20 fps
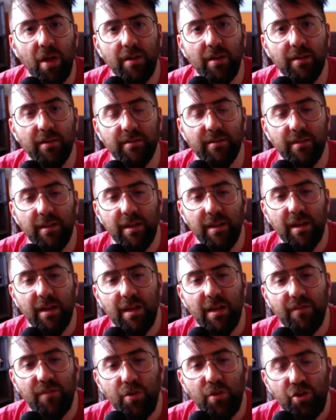is,
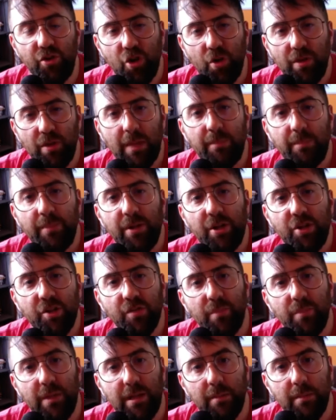if you show that picture
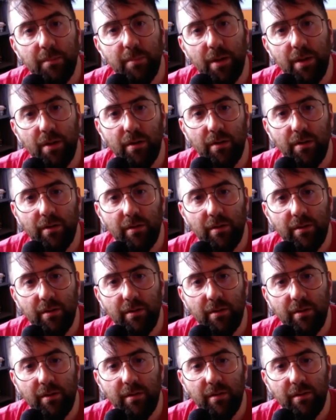of me and Bill,
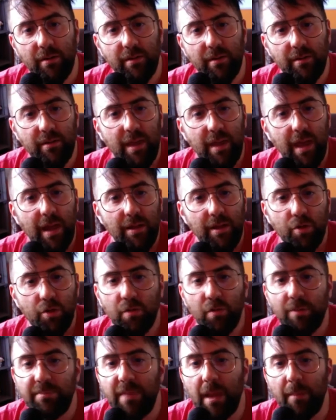then you
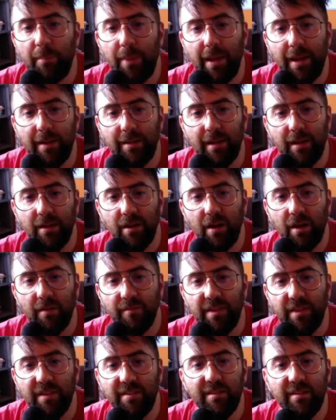rip that band aid off.
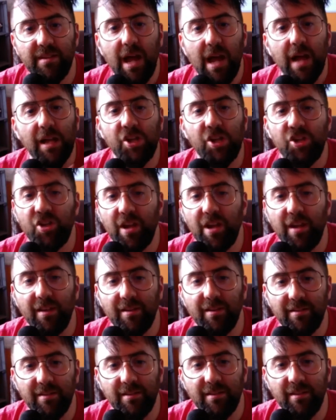This is not a
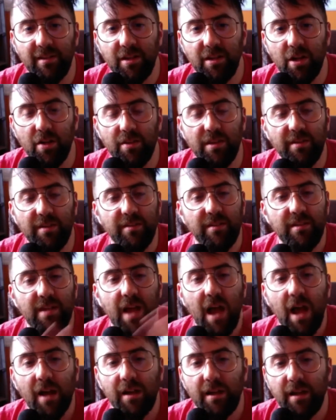chase. You know, this is
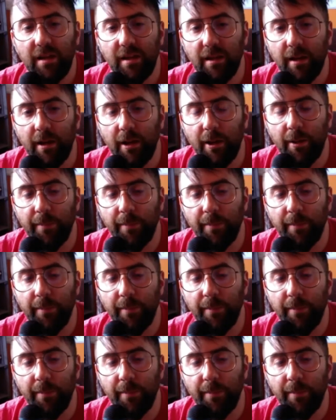not a, um,